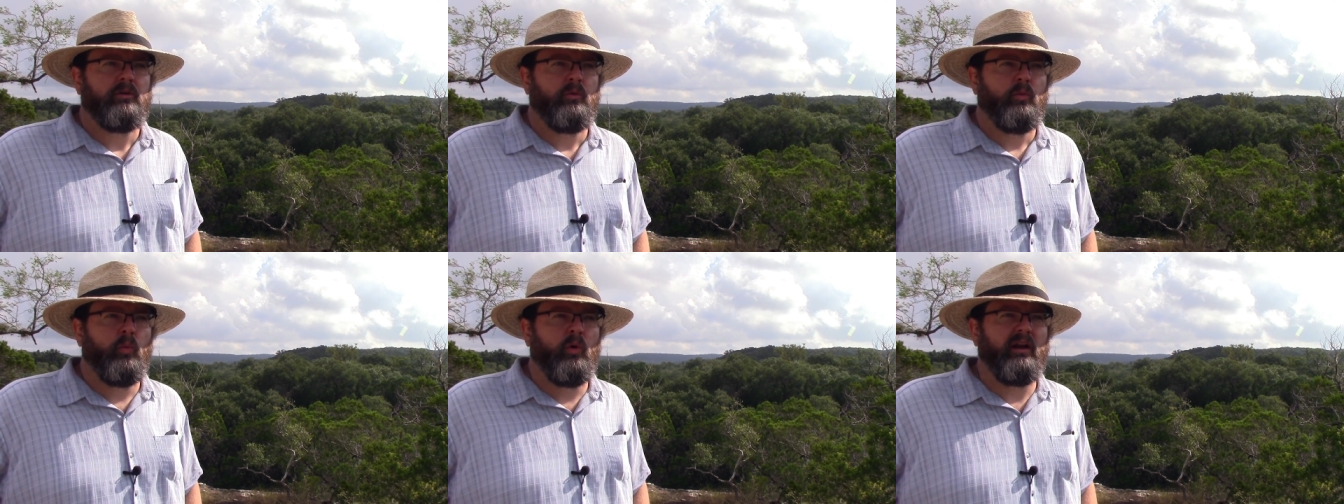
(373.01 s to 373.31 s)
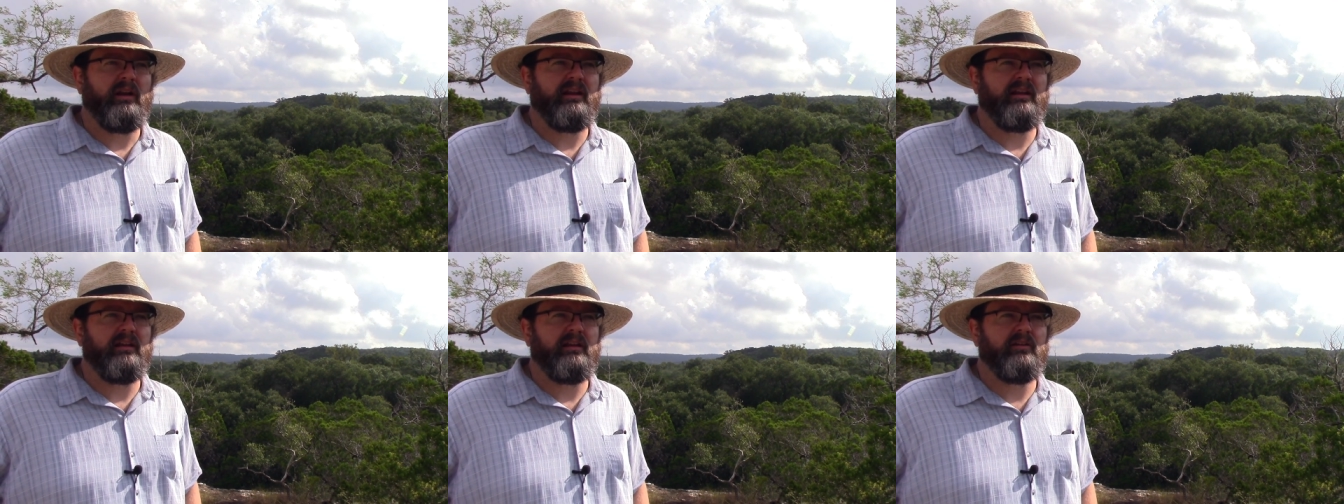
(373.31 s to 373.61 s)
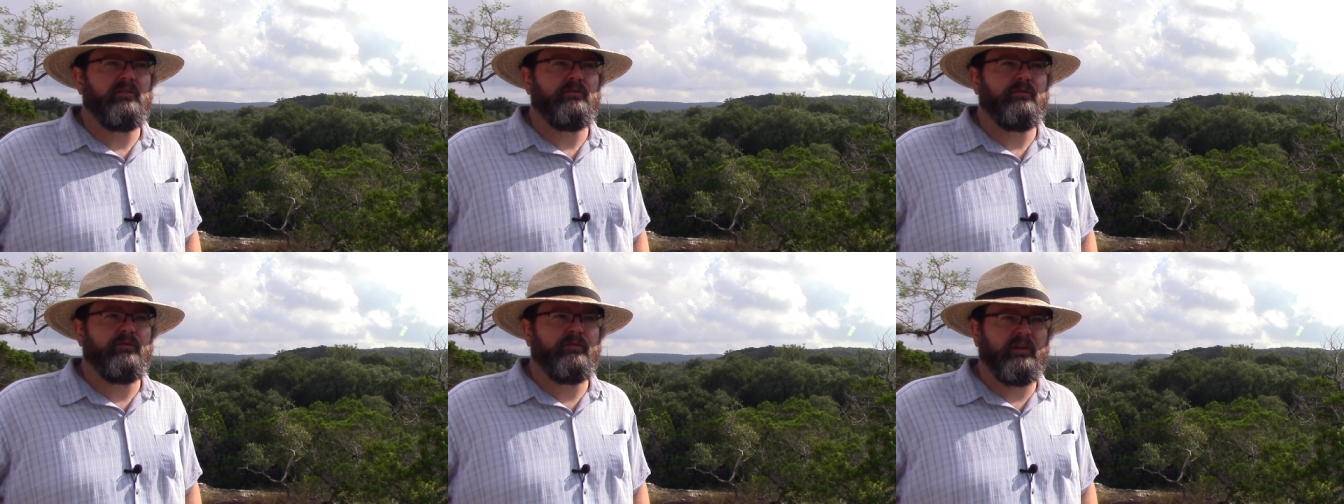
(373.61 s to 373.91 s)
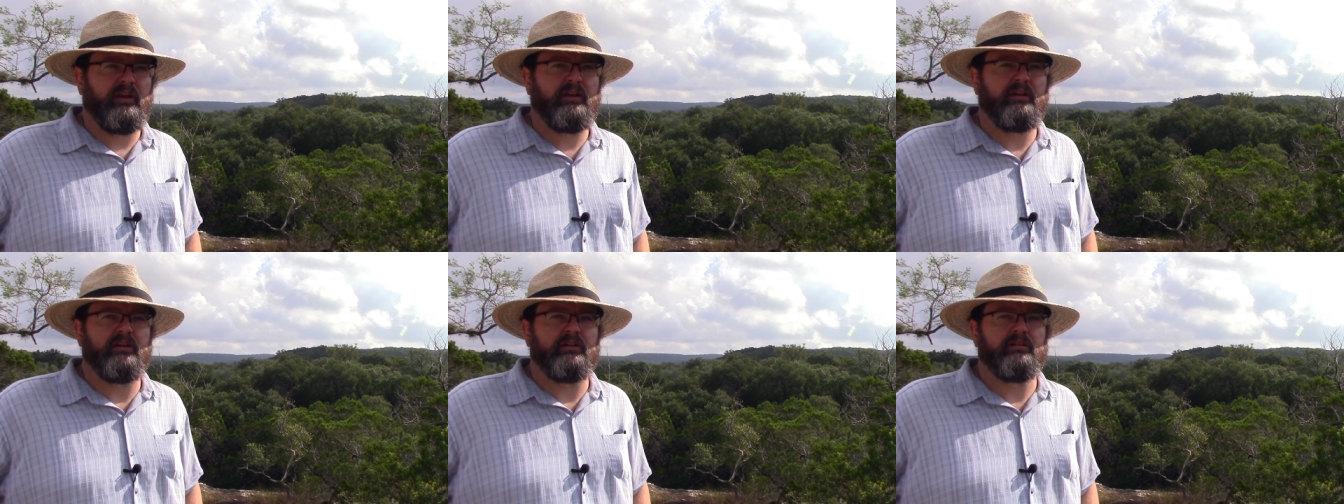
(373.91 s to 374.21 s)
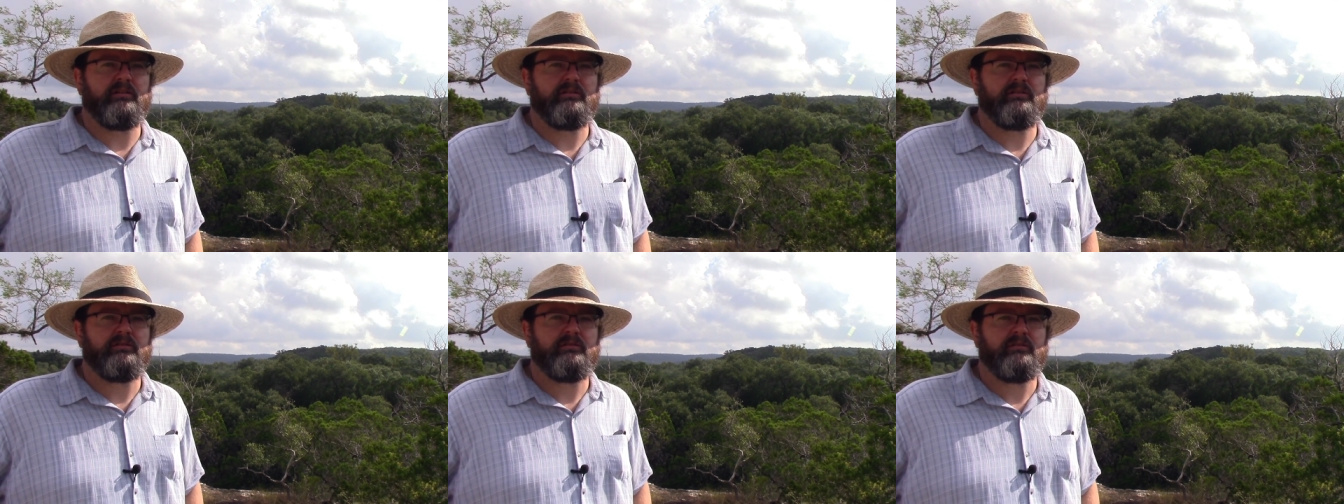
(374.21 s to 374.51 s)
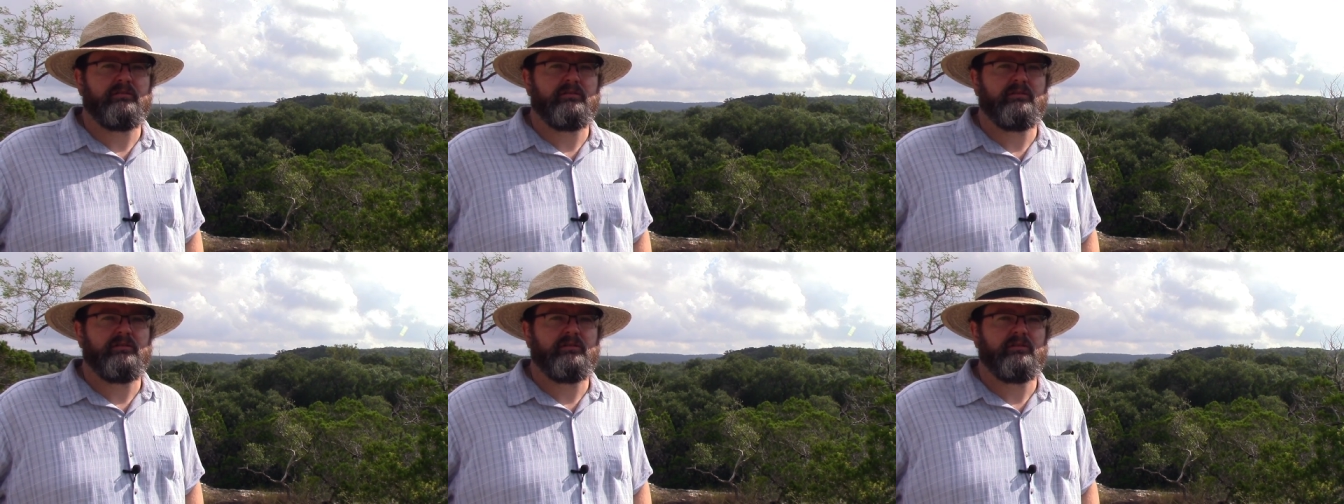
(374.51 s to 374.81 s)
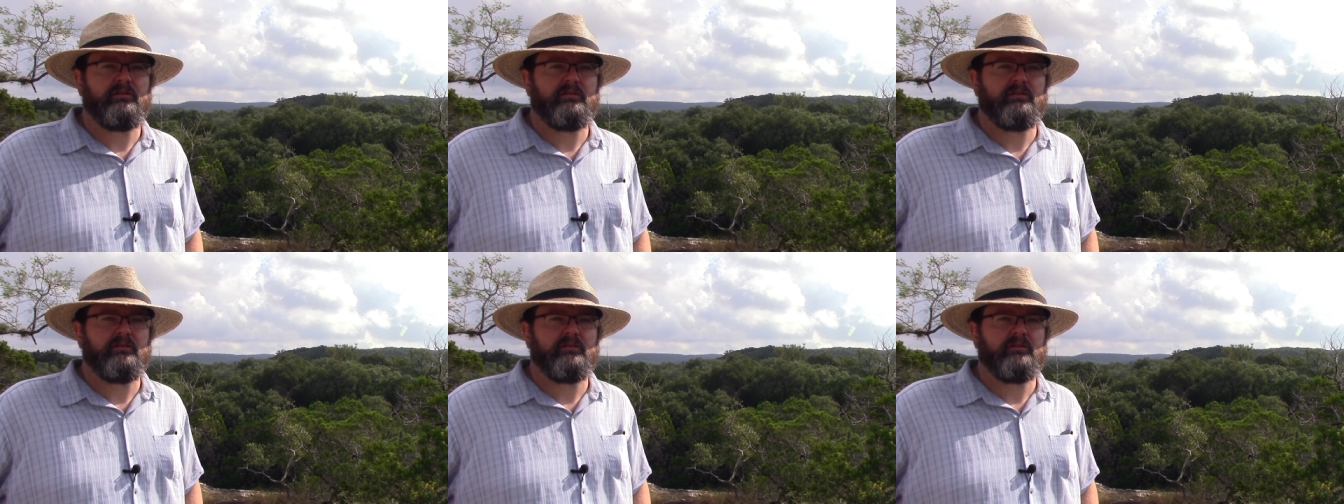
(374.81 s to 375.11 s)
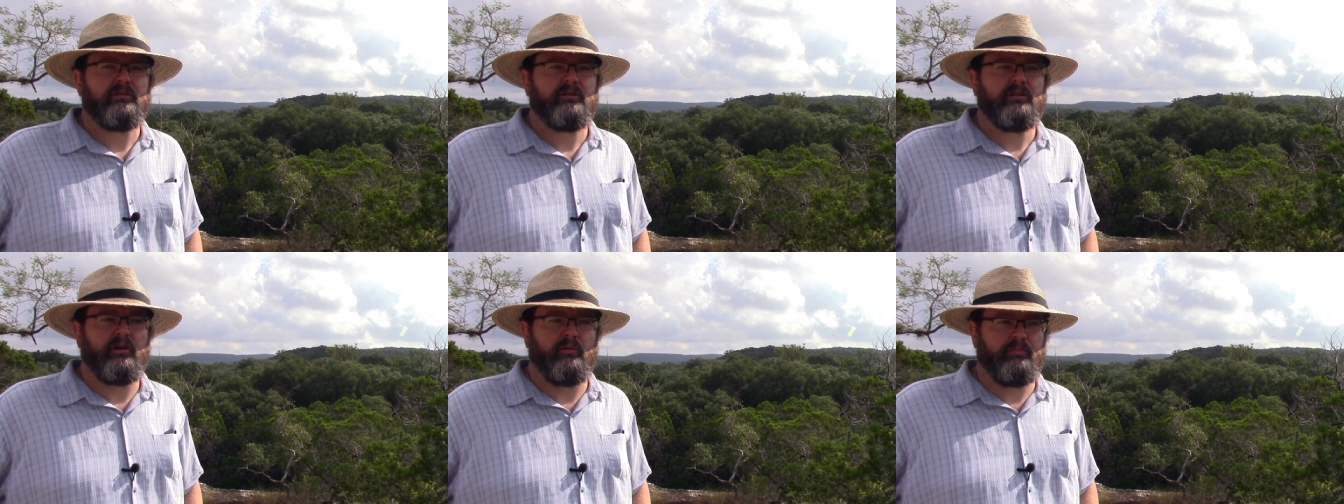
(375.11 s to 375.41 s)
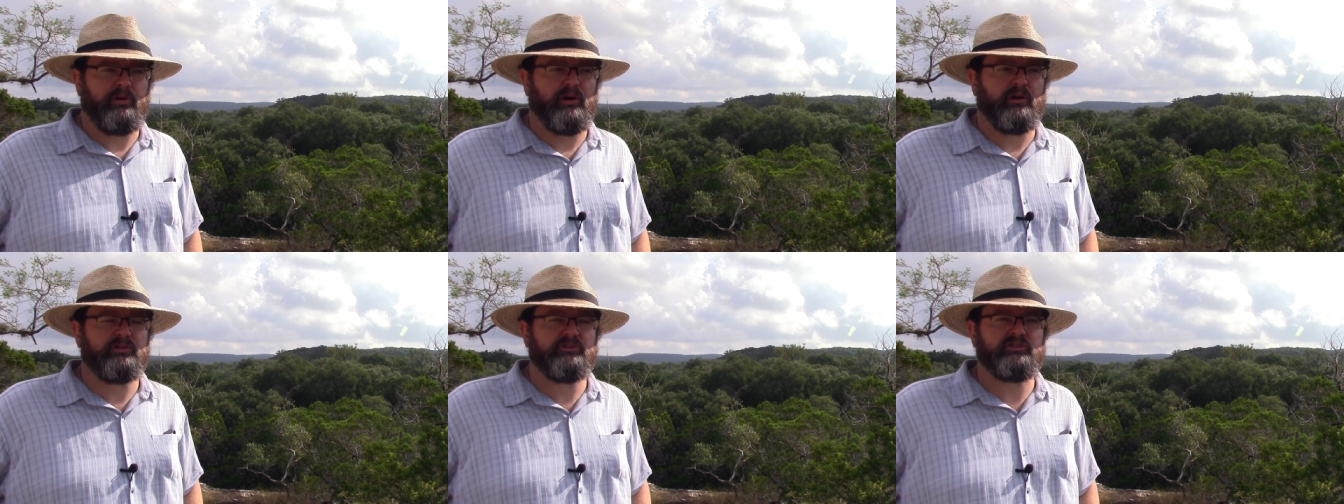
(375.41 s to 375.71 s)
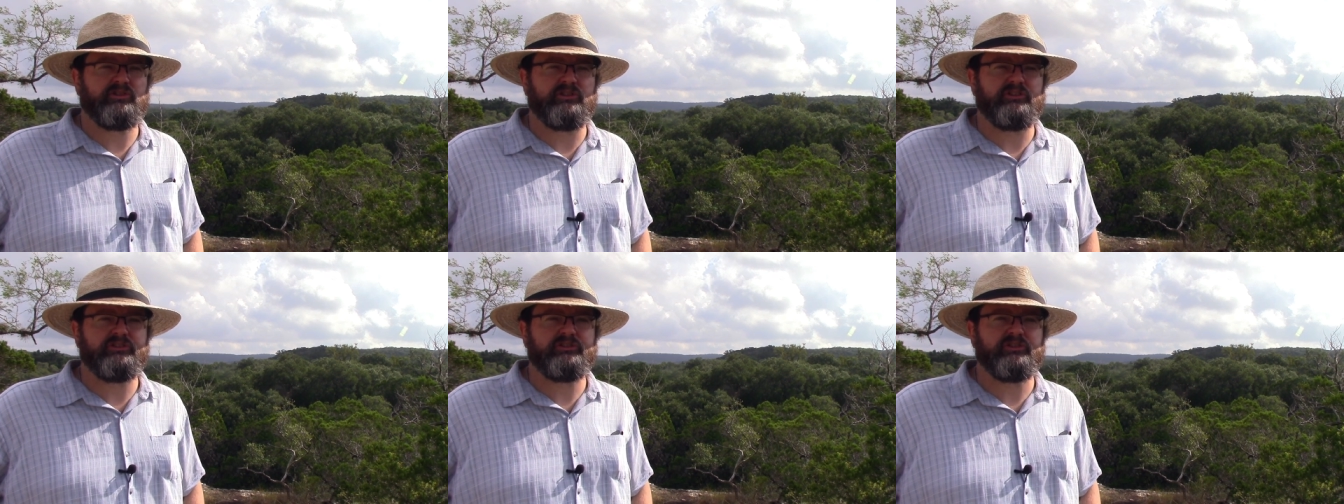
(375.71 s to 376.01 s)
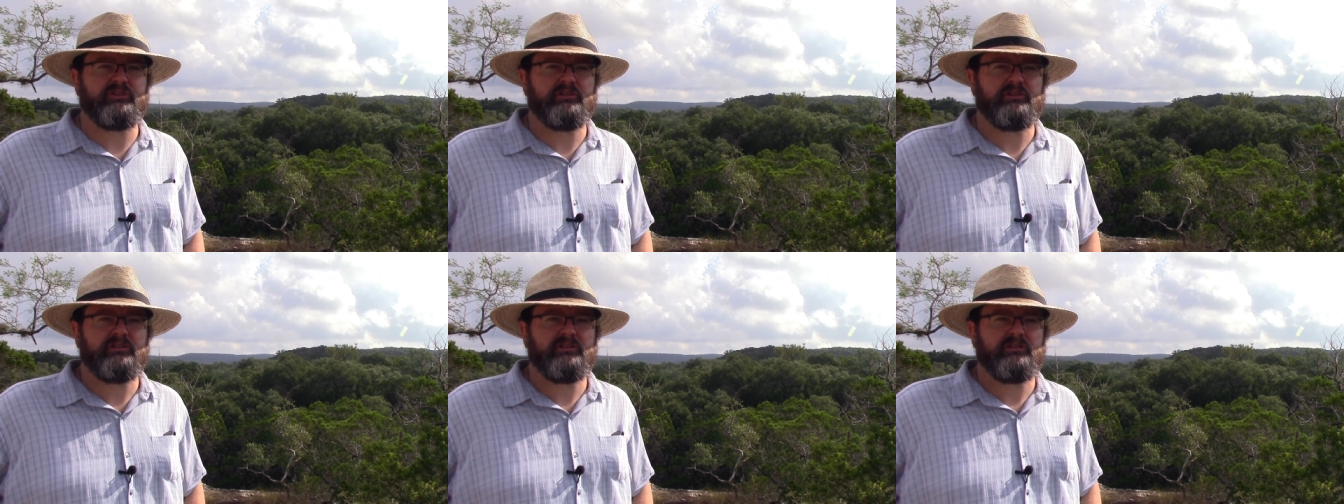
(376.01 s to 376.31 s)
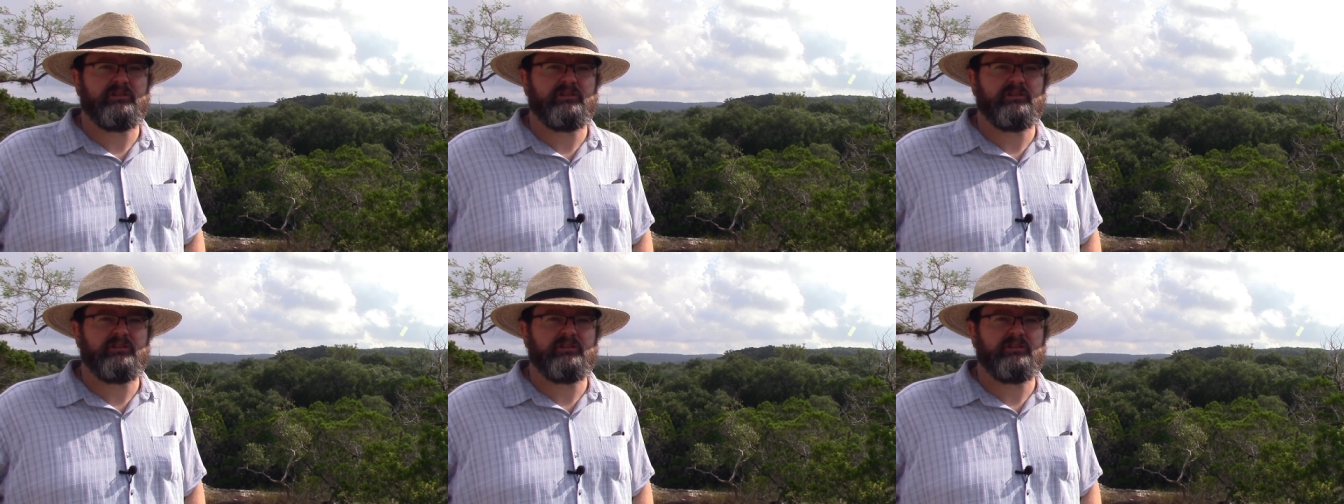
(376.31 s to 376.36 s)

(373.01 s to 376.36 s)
what figure composes